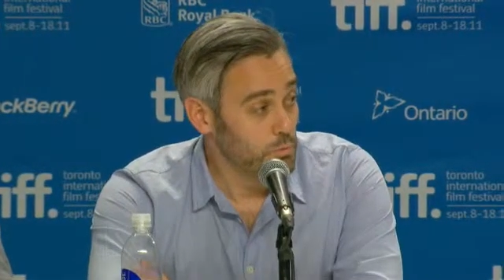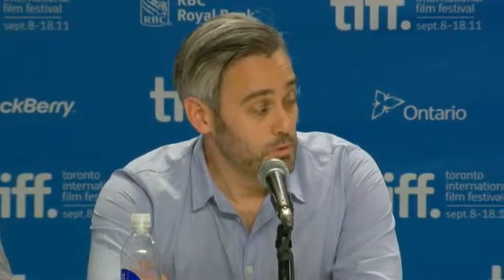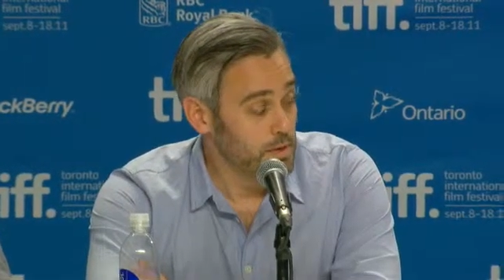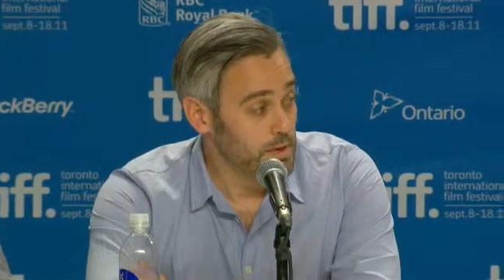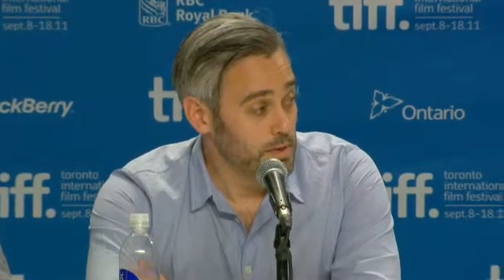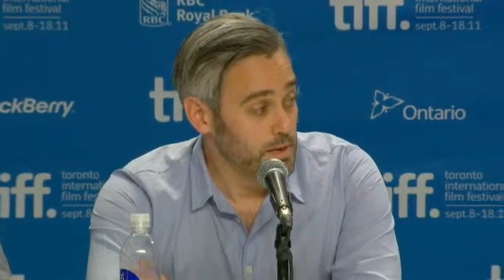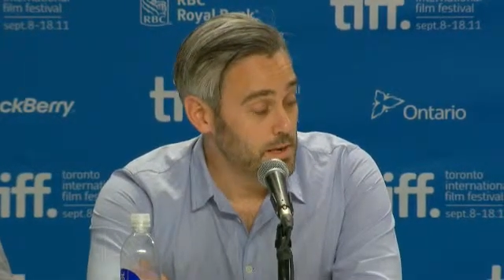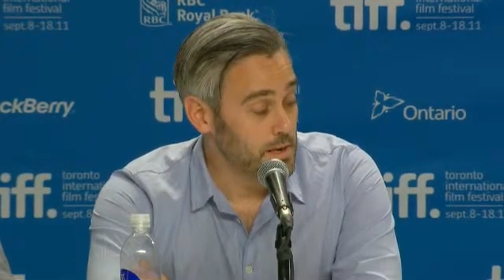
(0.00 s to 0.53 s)

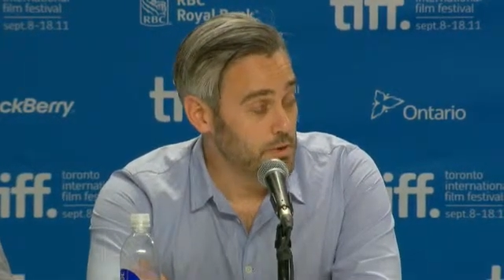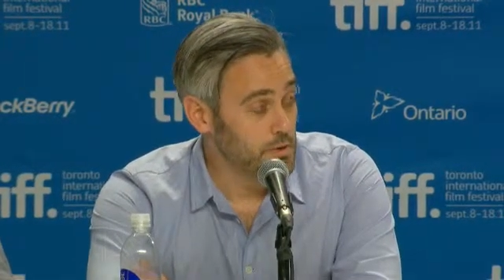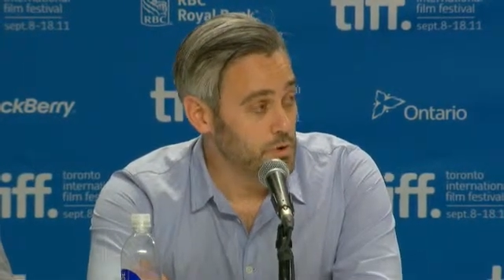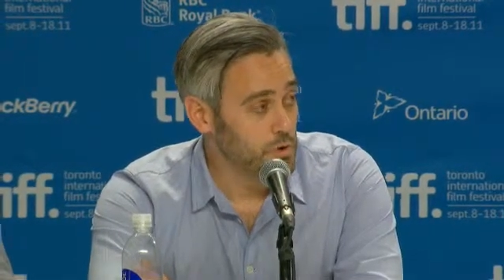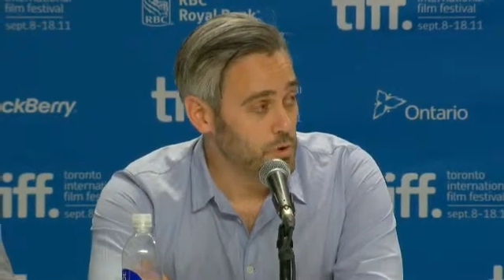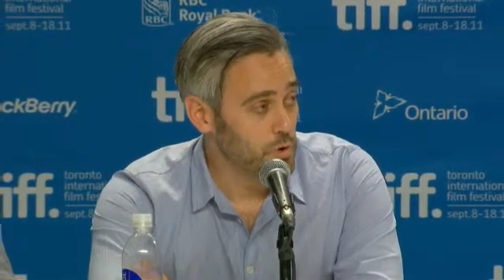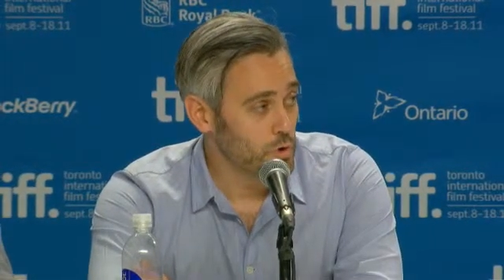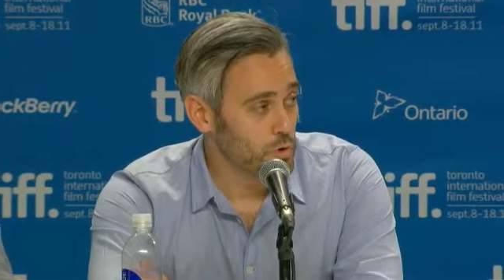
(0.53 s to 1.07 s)
in New
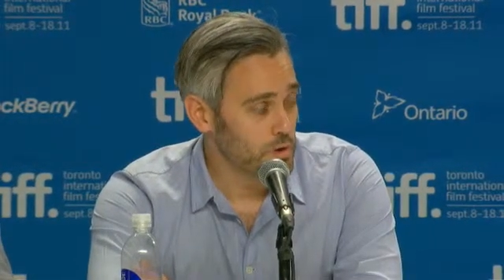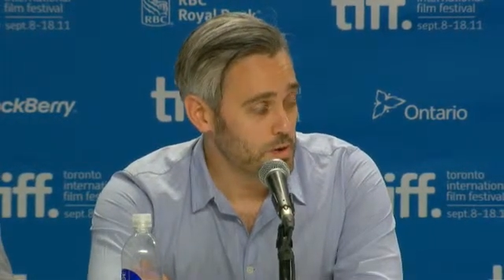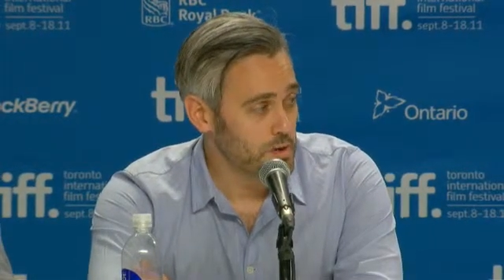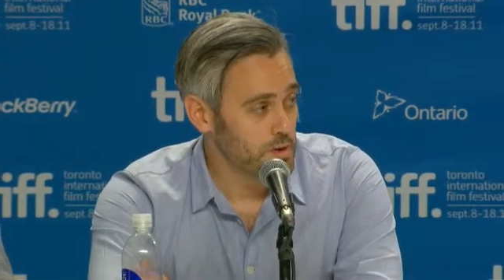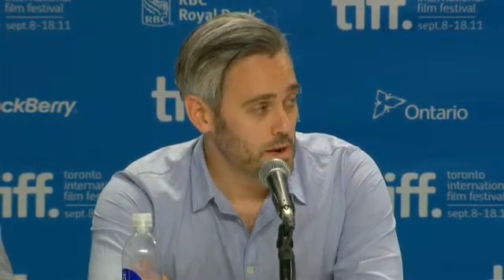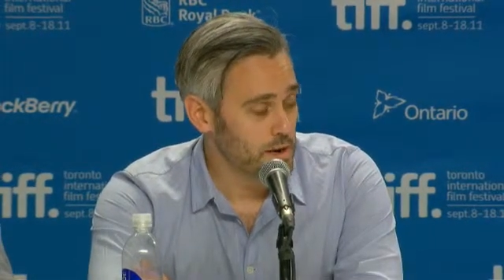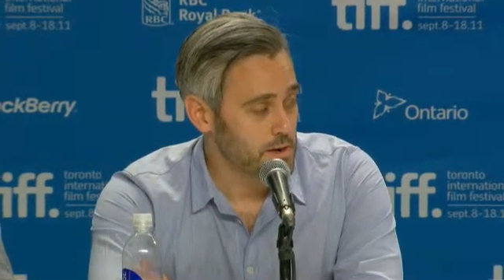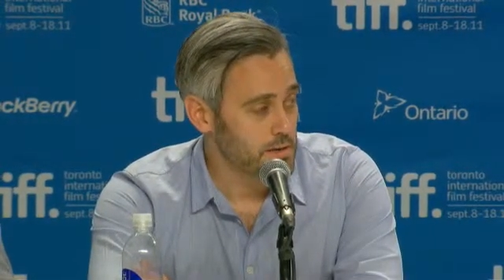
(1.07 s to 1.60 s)
York,
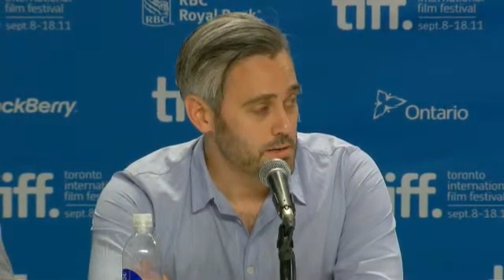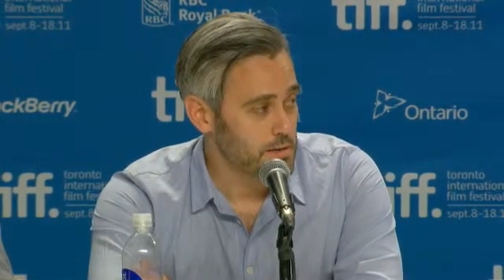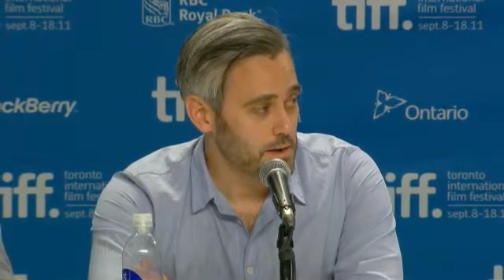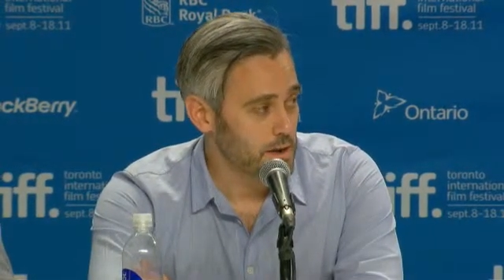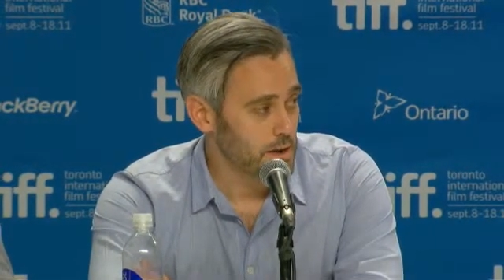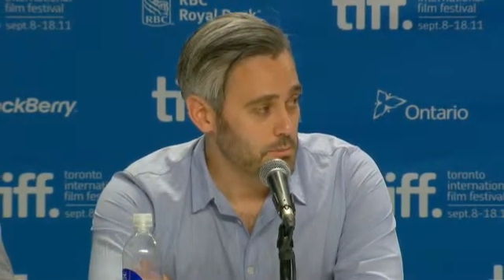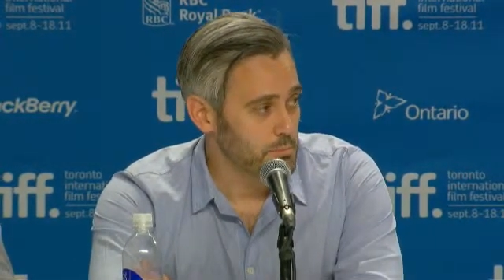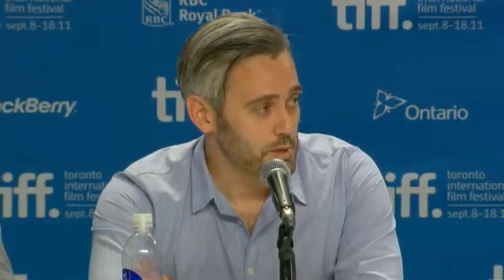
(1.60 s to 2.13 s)
and
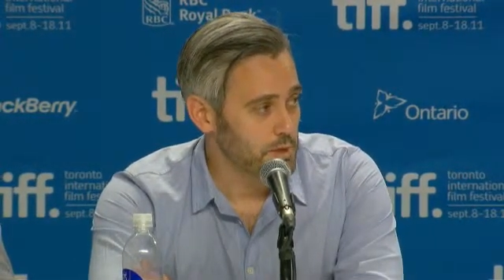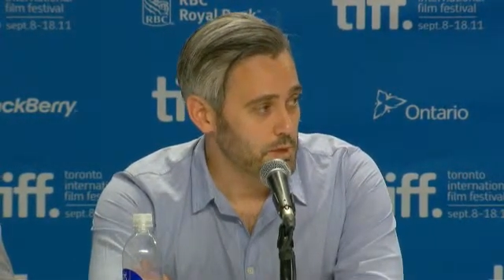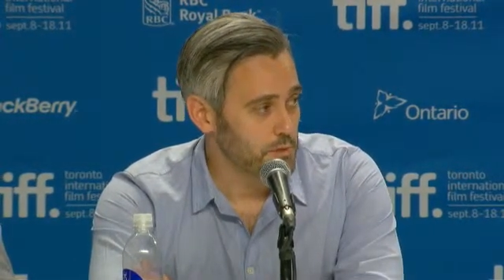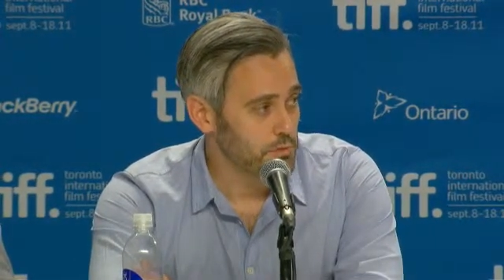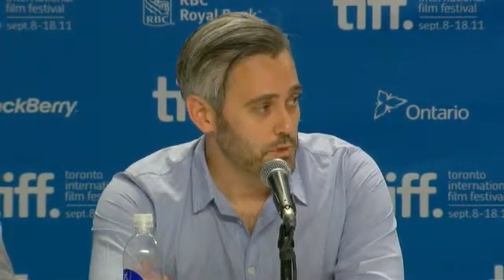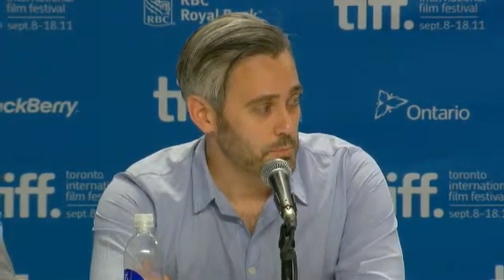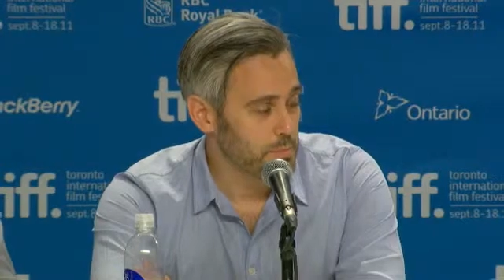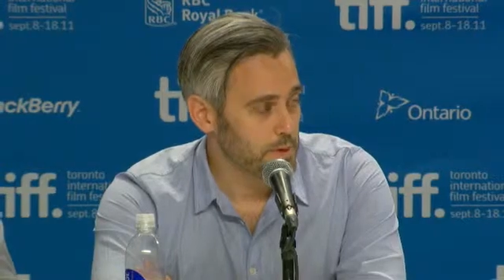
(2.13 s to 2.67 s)
meeting a
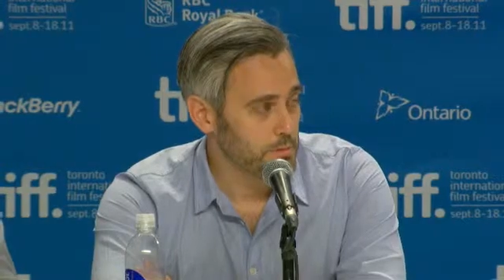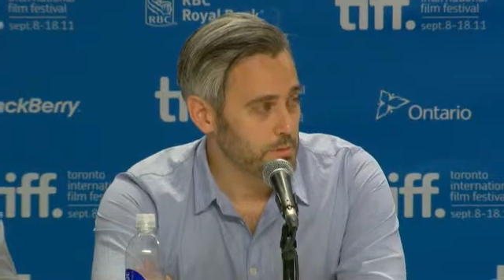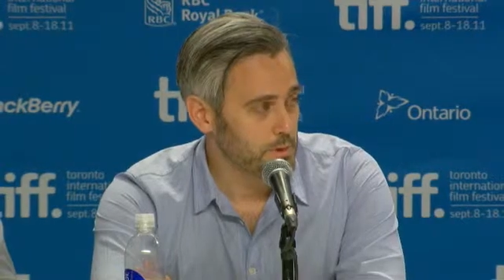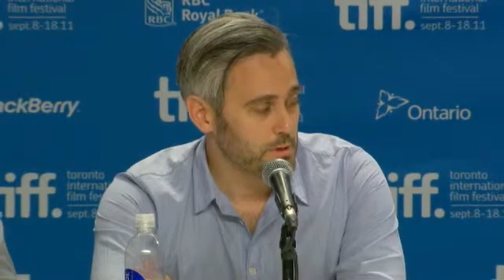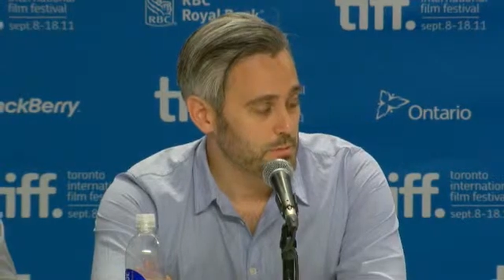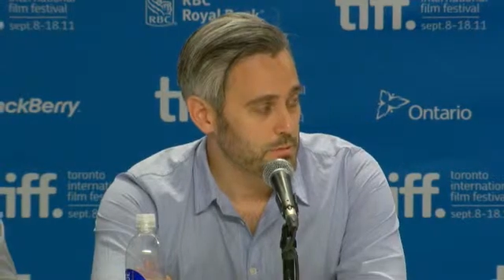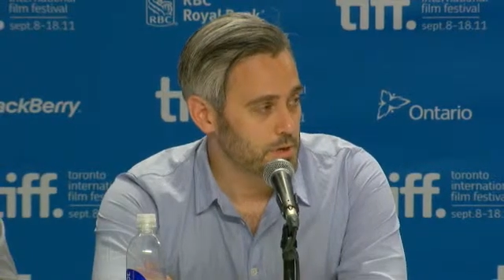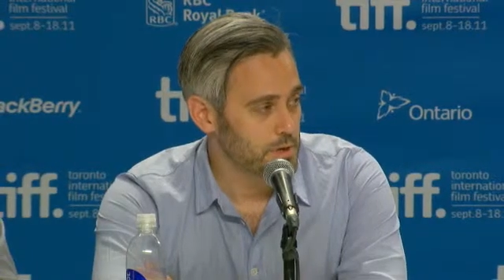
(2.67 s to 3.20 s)
few
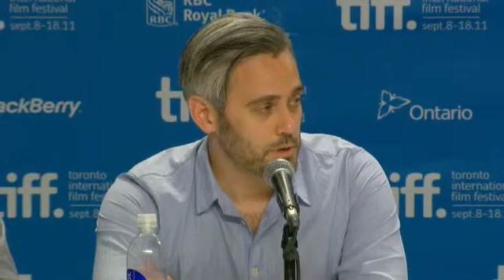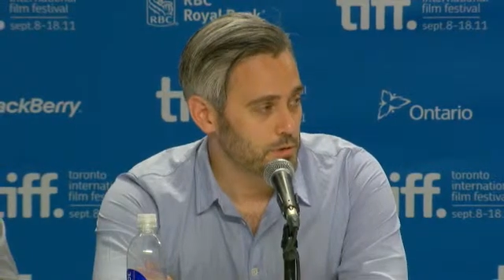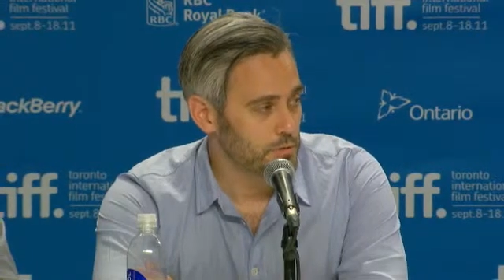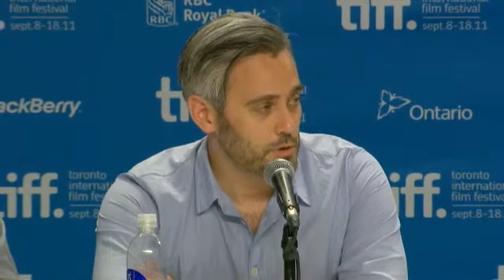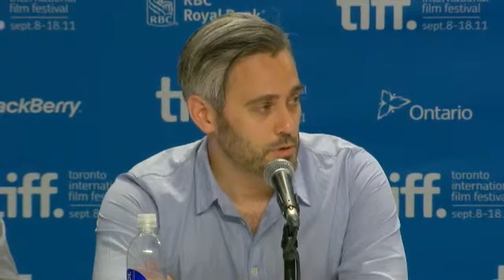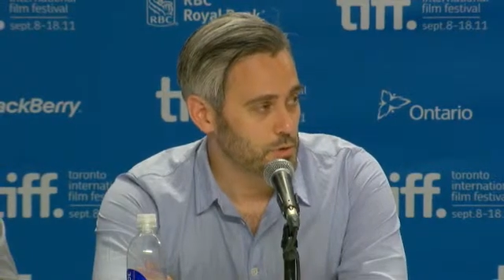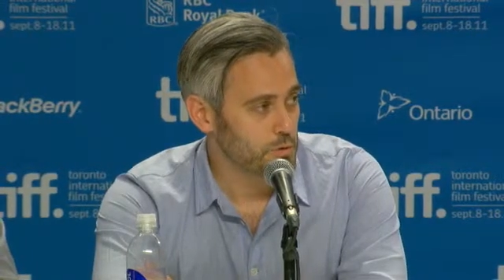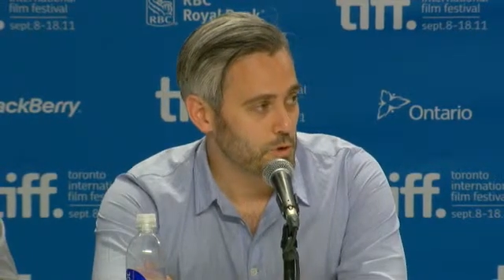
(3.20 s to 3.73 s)
people and meeting a
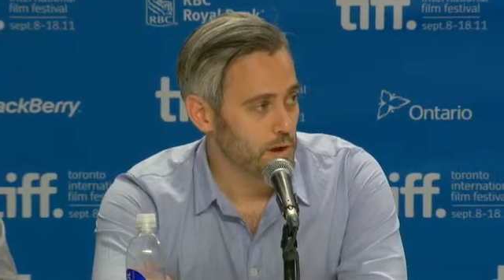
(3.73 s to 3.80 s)
few